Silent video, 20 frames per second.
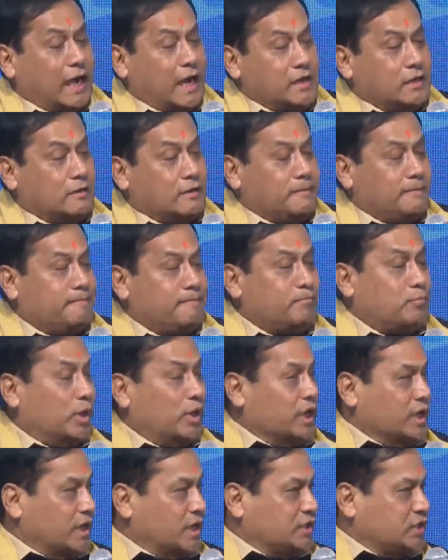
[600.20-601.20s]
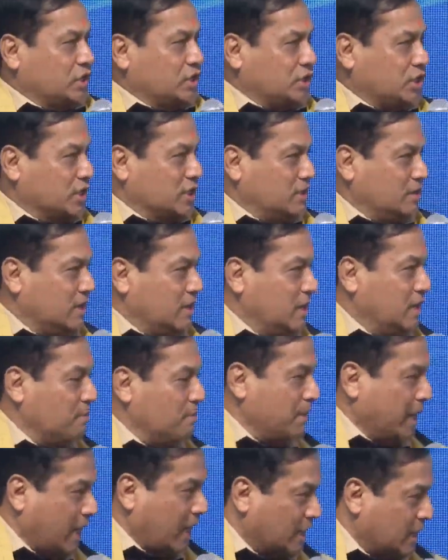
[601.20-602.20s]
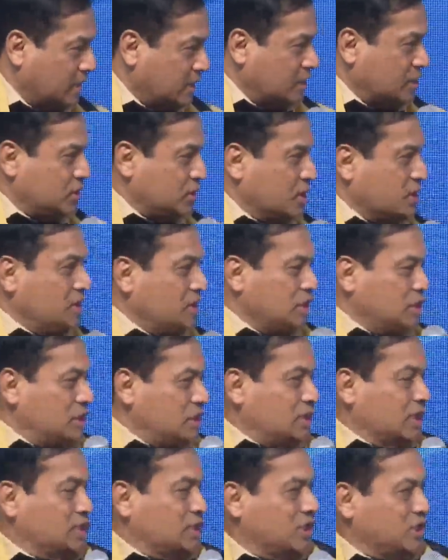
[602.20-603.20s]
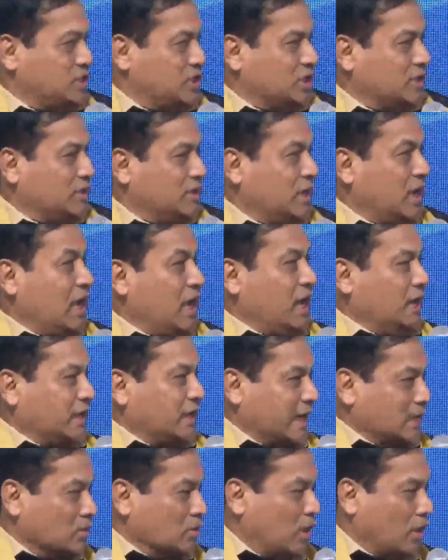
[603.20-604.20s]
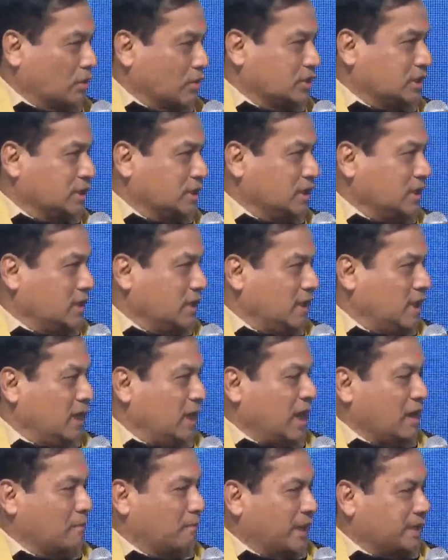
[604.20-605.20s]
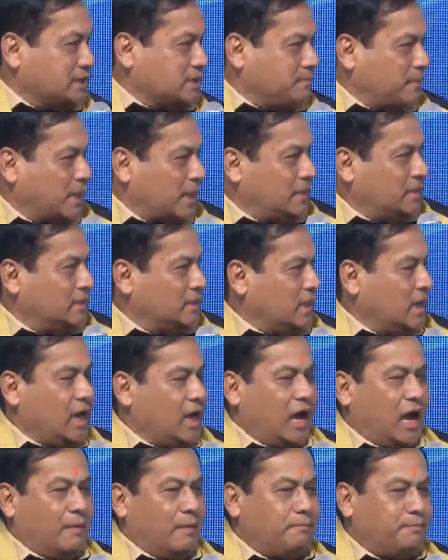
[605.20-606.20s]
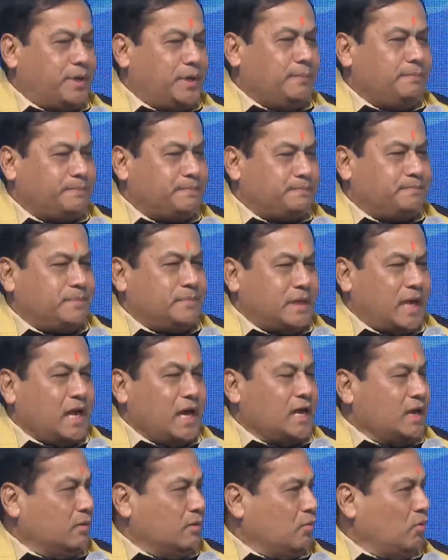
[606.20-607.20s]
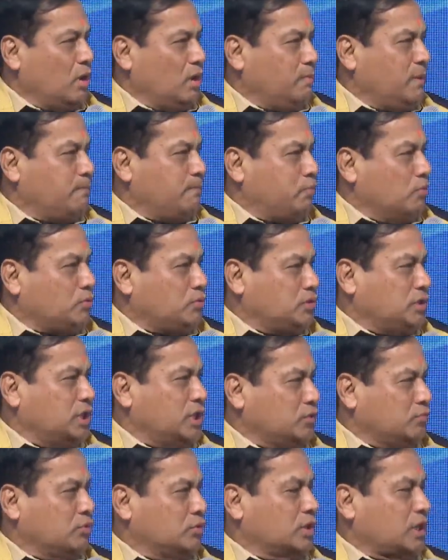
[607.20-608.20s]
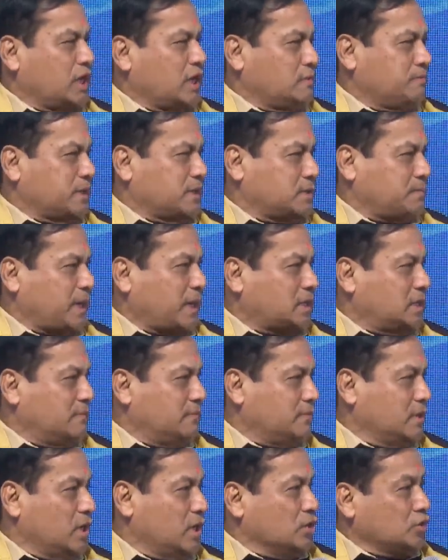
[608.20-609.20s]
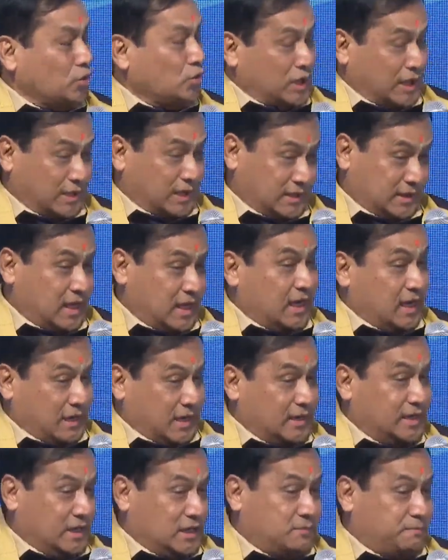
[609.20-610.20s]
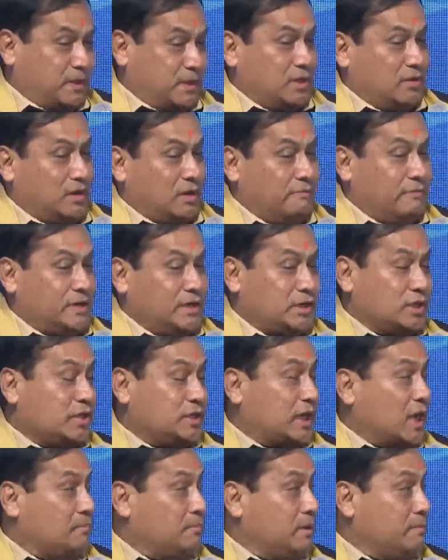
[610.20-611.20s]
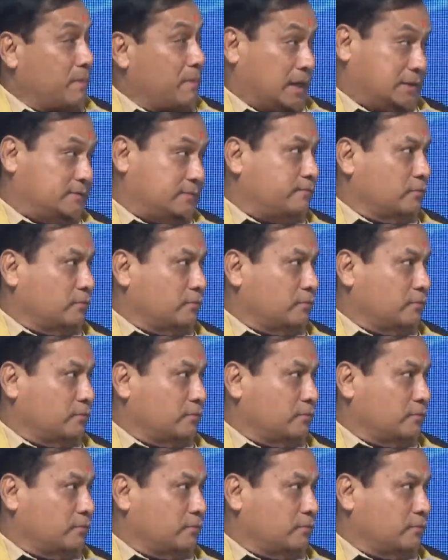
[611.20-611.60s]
of modernization, mechanization, digitization, technology, investment, everything will be put into the right perspective so that this particular vision can be met fully.